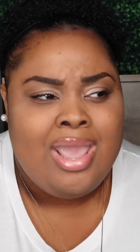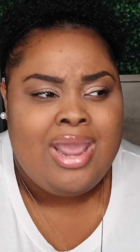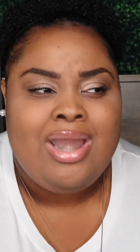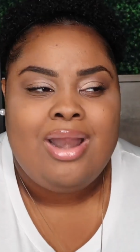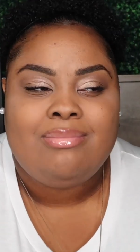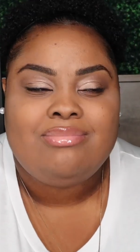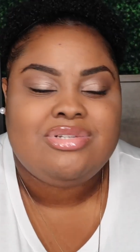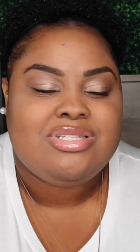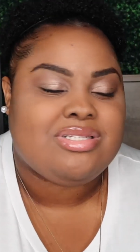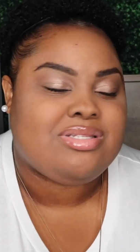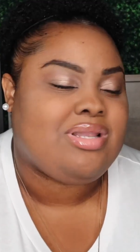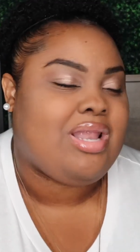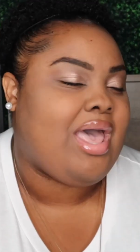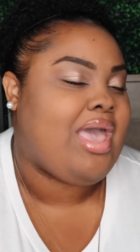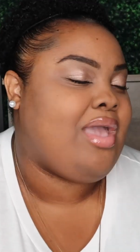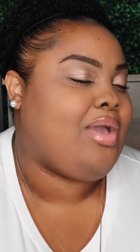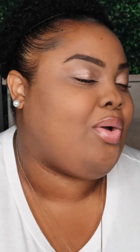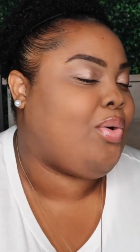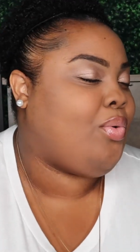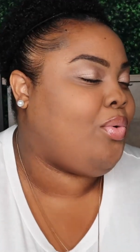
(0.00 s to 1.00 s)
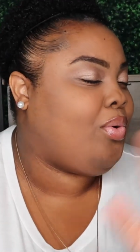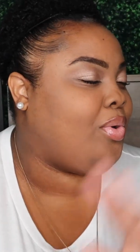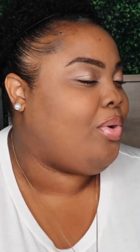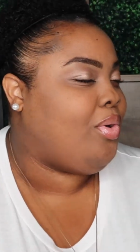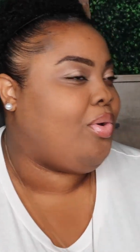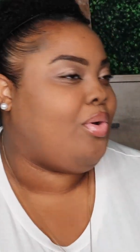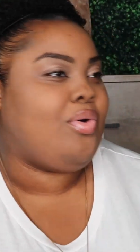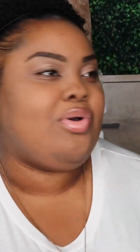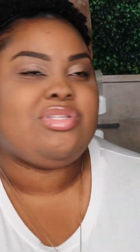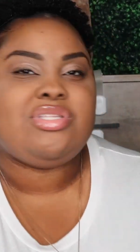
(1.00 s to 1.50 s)
And I'm just like,
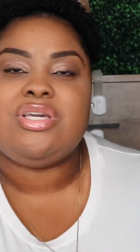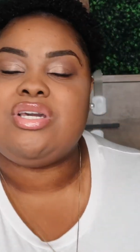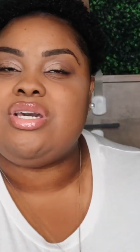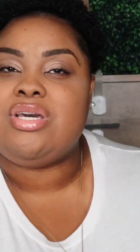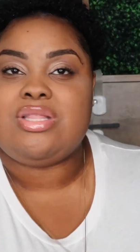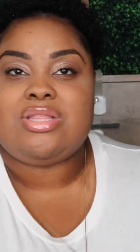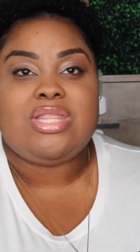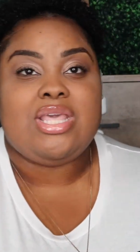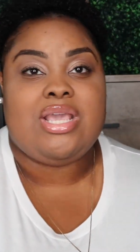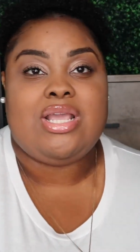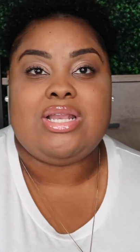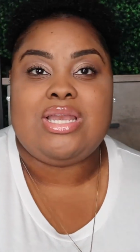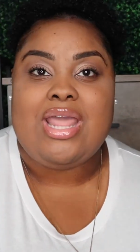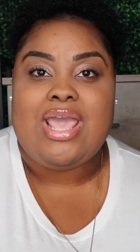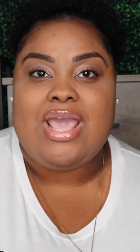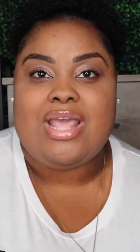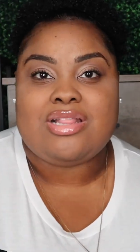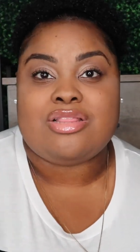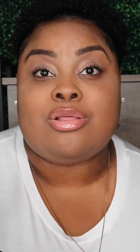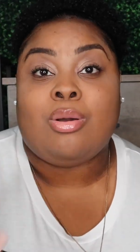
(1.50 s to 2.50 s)
ooh, it's a good thing that